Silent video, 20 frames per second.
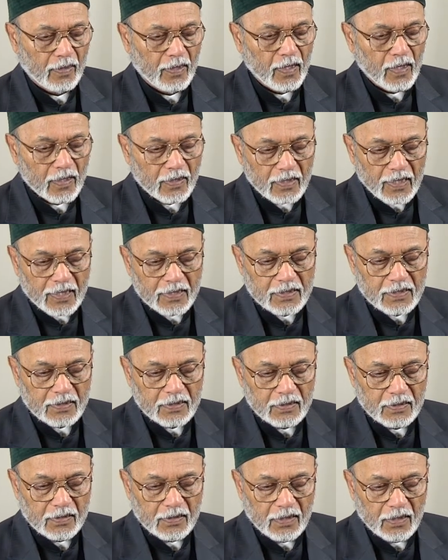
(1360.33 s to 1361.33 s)

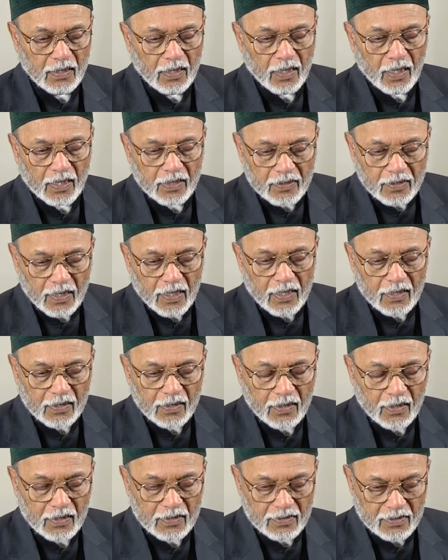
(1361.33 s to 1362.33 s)
Thus, a dot
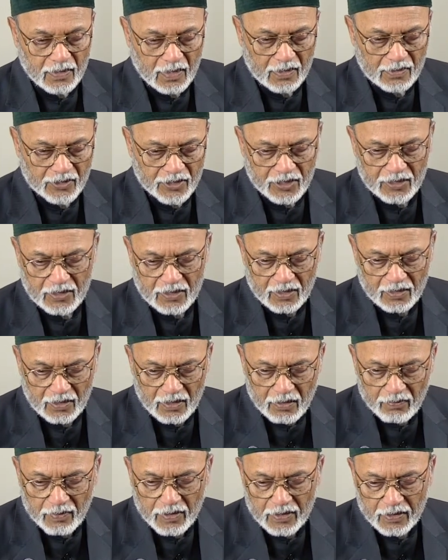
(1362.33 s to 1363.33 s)
is not just the
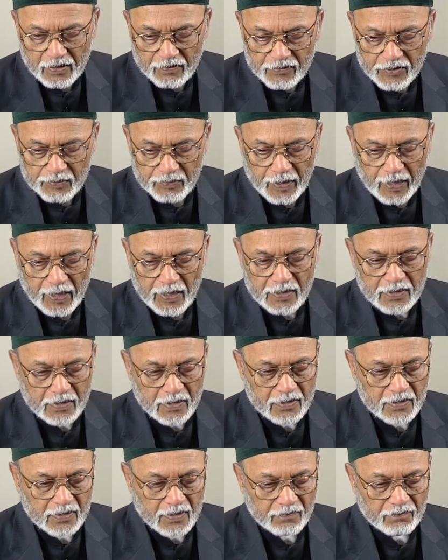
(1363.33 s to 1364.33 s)
limit of space
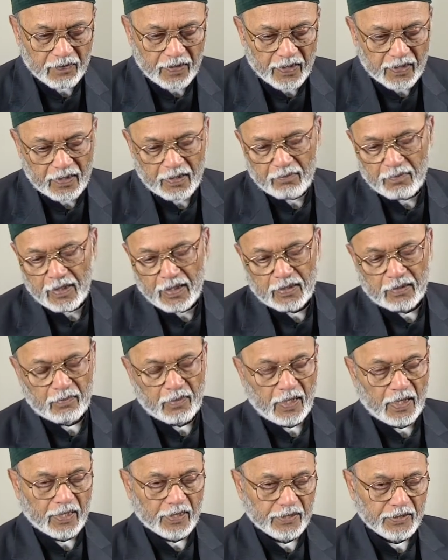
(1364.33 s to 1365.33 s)
as defined in
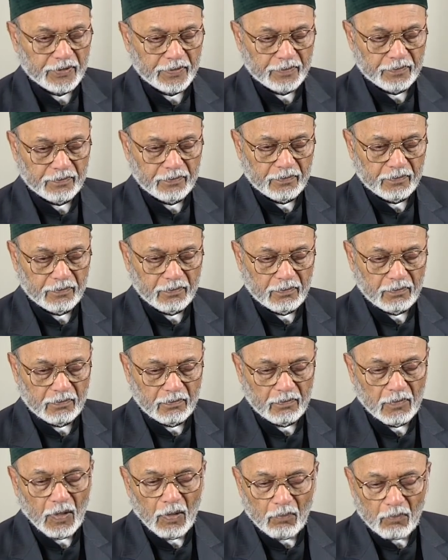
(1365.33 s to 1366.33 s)
mathematics,
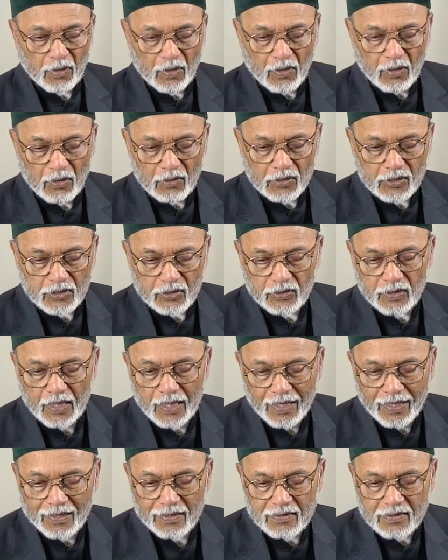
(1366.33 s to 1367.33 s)
but also
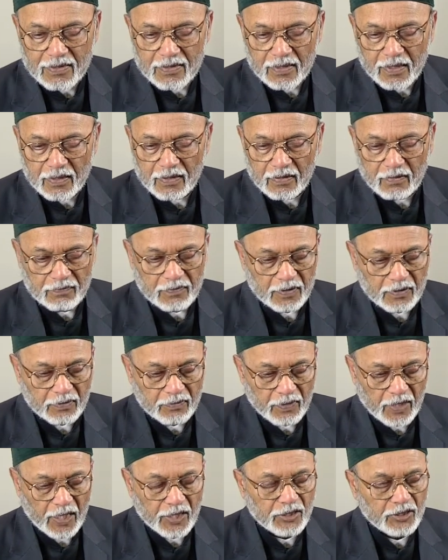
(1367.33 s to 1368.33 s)
the onset of the
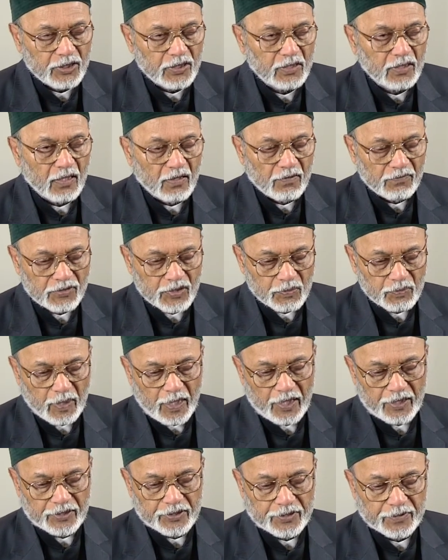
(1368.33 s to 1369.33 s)
creation of
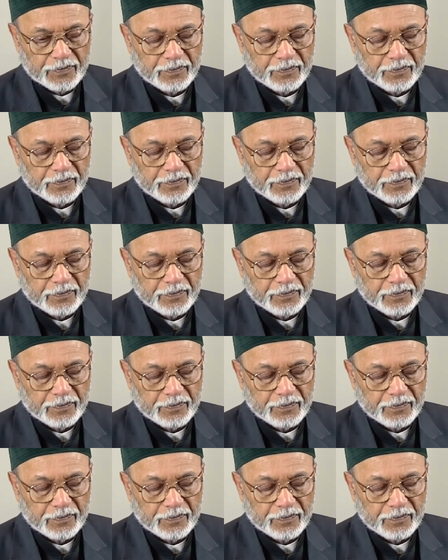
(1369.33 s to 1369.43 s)
space.